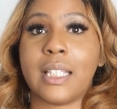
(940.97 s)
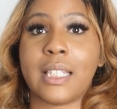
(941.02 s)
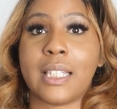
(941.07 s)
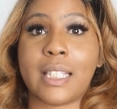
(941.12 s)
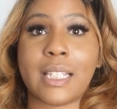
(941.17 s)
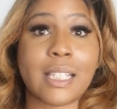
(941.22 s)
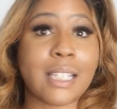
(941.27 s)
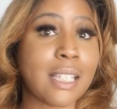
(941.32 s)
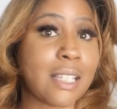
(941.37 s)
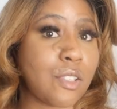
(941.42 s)

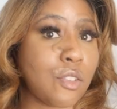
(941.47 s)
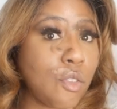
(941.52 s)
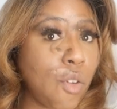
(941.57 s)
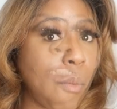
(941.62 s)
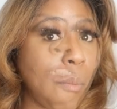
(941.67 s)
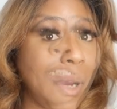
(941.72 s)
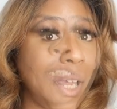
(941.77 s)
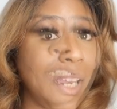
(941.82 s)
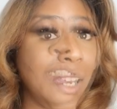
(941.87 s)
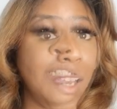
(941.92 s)
this is
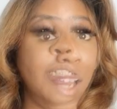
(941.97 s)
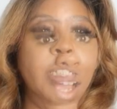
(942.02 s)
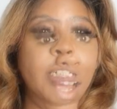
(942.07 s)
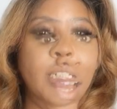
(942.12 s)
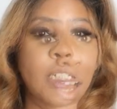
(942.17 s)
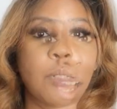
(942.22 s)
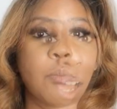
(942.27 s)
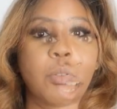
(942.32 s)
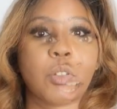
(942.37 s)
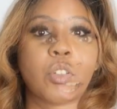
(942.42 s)
not my life, the
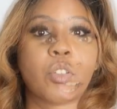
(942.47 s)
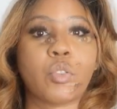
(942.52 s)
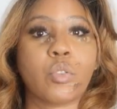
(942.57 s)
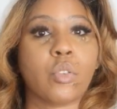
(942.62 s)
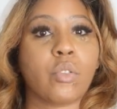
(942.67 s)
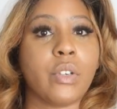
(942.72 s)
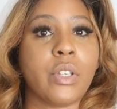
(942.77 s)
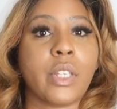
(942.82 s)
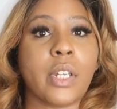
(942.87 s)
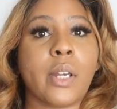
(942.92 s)
deepest
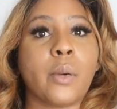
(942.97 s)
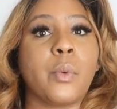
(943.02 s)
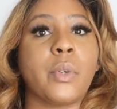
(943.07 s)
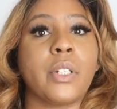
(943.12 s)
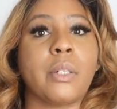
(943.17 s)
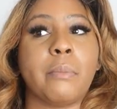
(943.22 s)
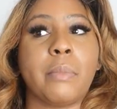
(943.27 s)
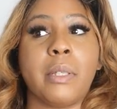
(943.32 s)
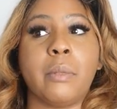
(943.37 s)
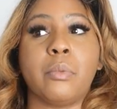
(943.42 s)
story that I
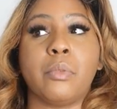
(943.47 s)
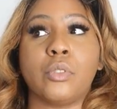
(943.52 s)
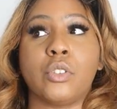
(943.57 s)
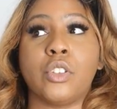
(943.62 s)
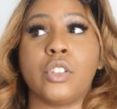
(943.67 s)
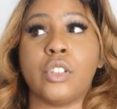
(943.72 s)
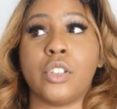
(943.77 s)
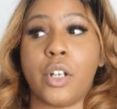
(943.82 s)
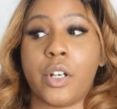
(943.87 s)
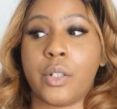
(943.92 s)
wanted people
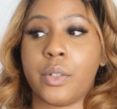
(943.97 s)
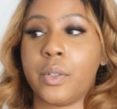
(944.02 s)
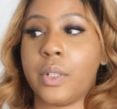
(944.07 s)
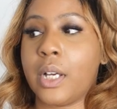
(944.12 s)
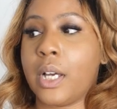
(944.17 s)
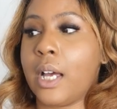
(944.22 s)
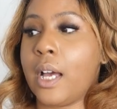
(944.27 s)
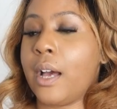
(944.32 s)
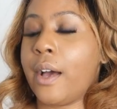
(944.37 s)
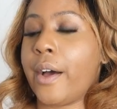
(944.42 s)
to know.
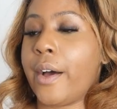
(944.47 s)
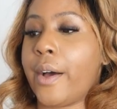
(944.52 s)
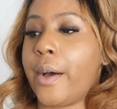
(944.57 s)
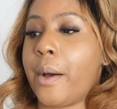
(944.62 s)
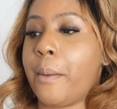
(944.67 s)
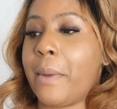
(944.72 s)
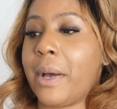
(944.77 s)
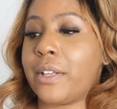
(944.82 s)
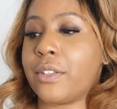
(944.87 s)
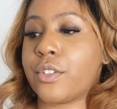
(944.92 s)

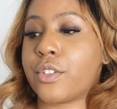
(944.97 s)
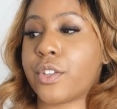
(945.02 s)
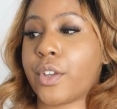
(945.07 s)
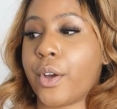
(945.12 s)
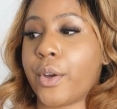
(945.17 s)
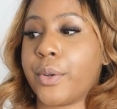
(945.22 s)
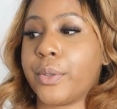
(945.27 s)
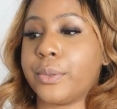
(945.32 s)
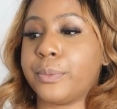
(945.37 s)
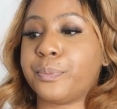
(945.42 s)
And
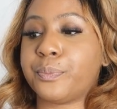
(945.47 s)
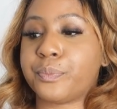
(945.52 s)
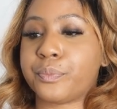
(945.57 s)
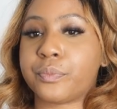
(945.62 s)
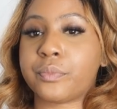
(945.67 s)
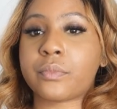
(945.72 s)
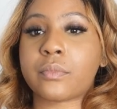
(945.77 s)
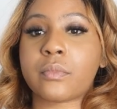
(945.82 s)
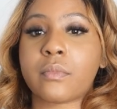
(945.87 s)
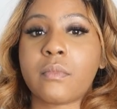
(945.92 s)
so
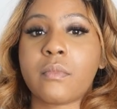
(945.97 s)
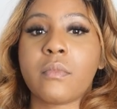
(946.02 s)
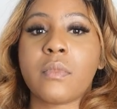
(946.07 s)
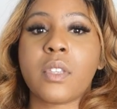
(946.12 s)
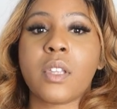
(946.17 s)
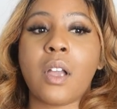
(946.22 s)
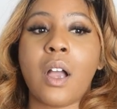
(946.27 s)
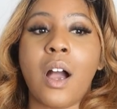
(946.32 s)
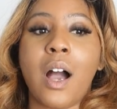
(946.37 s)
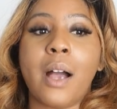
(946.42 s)

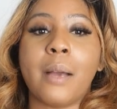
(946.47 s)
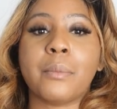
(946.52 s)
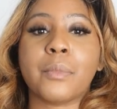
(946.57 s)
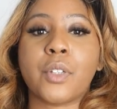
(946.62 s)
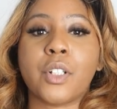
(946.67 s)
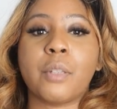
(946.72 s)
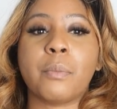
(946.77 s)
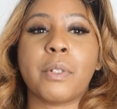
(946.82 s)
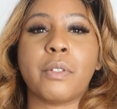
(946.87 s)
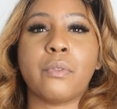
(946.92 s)
I'm
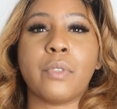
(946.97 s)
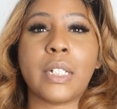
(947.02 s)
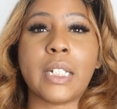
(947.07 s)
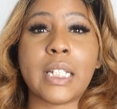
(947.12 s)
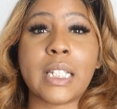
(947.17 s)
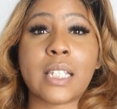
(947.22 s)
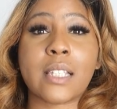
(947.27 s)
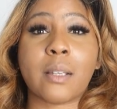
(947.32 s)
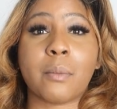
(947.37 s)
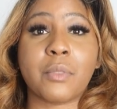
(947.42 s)
going to be really
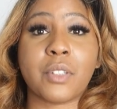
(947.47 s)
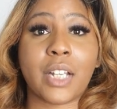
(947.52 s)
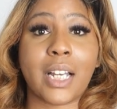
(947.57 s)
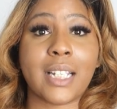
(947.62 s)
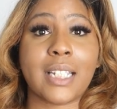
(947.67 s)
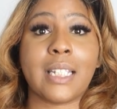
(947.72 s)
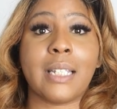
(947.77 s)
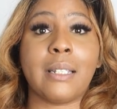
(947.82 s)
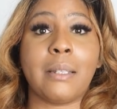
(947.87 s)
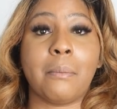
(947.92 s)

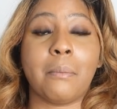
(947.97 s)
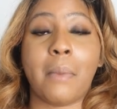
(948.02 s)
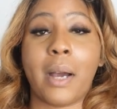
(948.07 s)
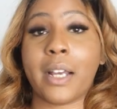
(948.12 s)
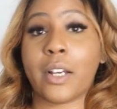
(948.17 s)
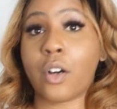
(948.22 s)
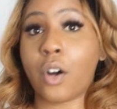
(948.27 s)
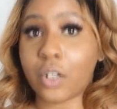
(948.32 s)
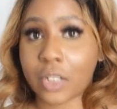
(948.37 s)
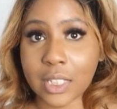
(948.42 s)
subjecting my
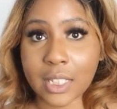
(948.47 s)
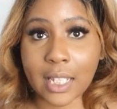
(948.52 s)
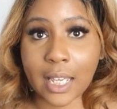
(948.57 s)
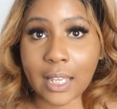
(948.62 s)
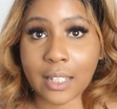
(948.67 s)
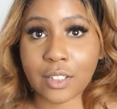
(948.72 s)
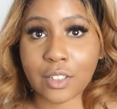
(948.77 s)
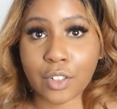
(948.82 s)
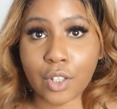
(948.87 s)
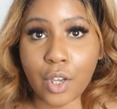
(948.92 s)

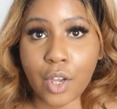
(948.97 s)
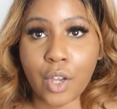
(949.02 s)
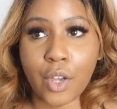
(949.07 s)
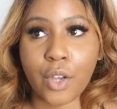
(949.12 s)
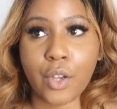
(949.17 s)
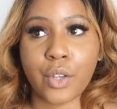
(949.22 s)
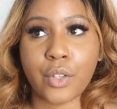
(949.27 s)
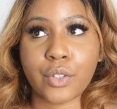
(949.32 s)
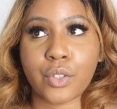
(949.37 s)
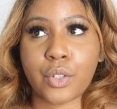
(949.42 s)
content
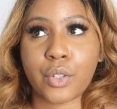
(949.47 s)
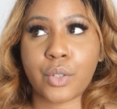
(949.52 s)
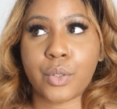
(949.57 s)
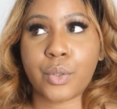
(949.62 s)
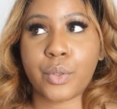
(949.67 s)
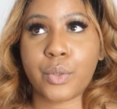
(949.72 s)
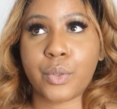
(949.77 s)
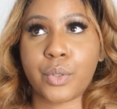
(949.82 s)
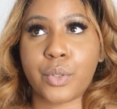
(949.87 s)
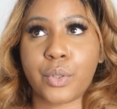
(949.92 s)
to,
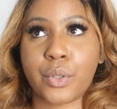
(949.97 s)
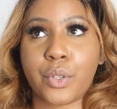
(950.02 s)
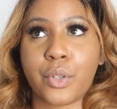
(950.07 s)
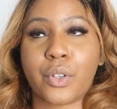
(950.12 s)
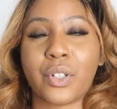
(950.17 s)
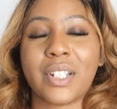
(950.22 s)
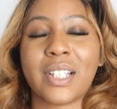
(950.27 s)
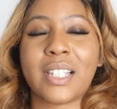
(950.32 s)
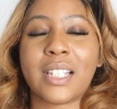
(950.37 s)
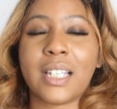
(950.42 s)
you're
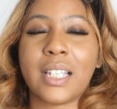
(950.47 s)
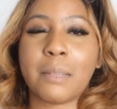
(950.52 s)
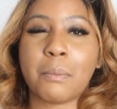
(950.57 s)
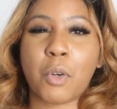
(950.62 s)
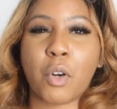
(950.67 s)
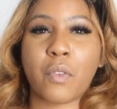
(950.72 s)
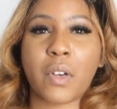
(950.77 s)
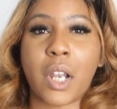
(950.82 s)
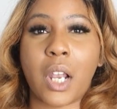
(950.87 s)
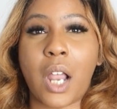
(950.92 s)
going to see
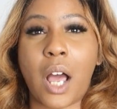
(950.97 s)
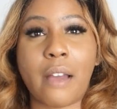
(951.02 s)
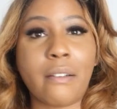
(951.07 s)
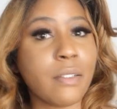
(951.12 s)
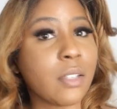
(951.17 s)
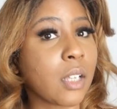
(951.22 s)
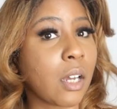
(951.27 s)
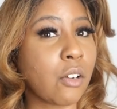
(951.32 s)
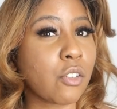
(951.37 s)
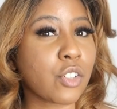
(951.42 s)
more of a
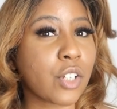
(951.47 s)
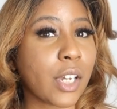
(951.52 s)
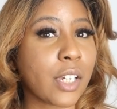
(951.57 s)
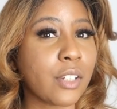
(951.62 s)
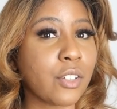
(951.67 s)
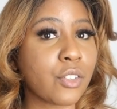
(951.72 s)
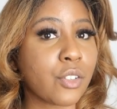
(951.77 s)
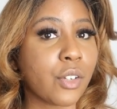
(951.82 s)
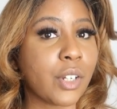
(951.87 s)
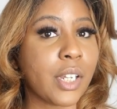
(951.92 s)
lifestyle
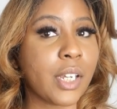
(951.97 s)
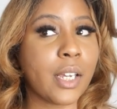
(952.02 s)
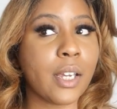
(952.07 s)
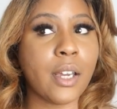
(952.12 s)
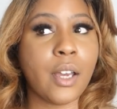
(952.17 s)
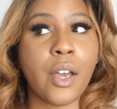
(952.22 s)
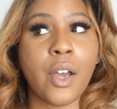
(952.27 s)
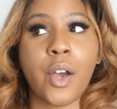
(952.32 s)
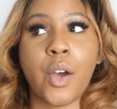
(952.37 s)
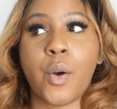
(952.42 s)
change on it,
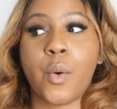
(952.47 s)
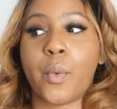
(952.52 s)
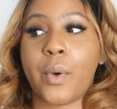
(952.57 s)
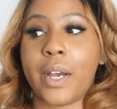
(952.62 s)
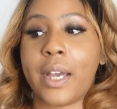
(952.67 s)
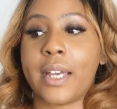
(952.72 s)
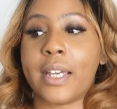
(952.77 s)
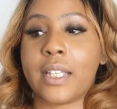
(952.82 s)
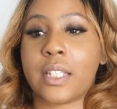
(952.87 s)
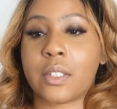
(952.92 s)

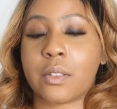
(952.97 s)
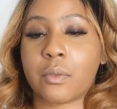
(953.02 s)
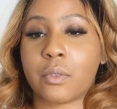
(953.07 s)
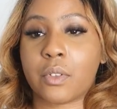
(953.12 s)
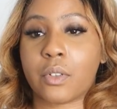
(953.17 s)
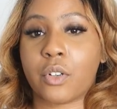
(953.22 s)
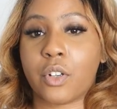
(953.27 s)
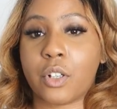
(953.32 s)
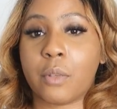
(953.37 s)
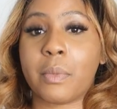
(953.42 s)
where it's
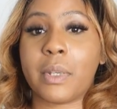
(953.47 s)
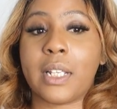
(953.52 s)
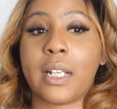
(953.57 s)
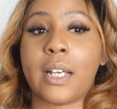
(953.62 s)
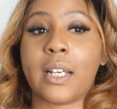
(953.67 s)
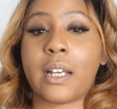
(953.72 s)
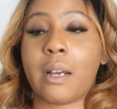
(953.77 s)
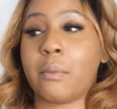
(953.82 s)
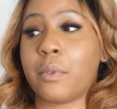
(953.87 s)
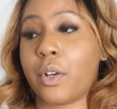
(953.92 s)
going to be
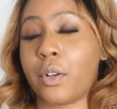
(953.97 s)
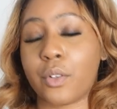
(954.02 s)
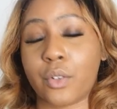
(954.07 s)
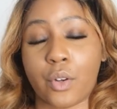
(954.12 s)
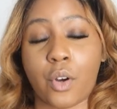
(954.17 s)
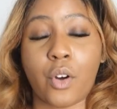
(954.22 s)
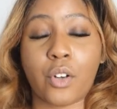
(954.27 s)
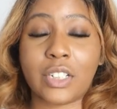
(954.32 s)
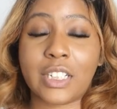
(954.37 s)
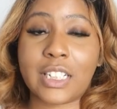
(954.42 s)
like I'm going on
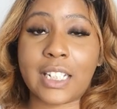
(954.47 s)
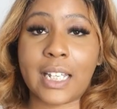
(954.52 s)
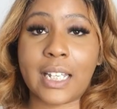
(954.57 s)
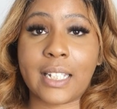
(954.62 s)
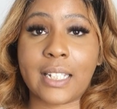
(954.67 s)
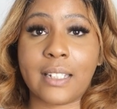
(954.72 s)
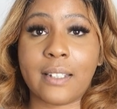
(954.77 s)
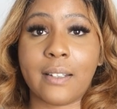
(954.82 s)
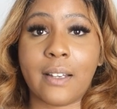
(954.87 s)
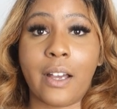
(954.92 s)

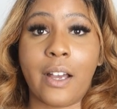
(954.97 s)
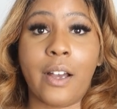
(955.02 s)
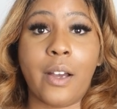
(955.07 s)
holiday